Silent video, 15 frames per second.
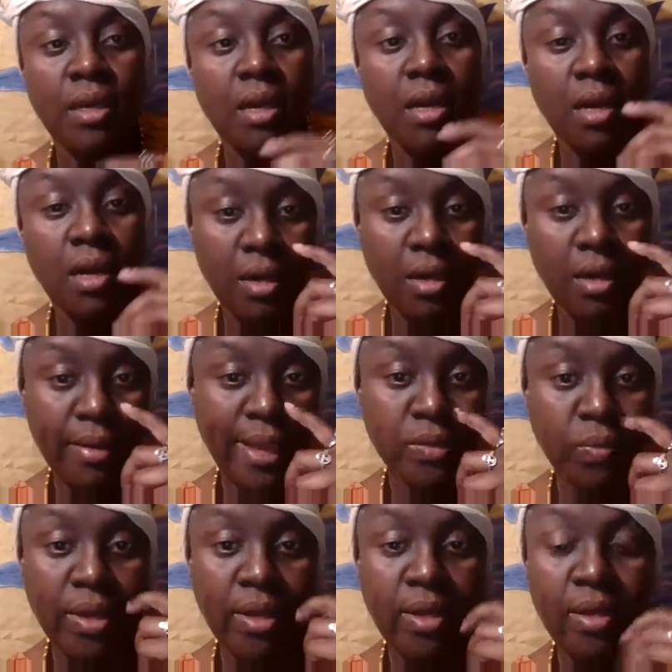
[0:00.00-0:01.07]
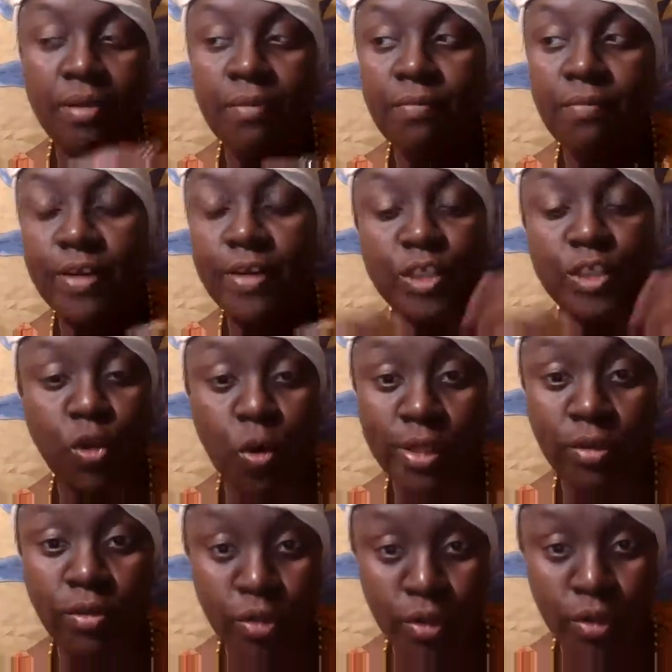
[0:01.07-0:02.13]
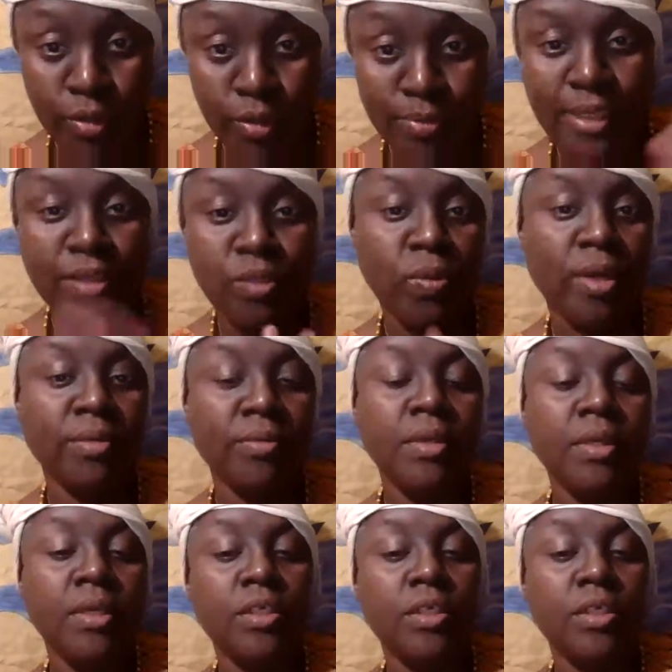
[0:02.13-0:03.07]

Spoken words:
as well, fresh oil herbs as well.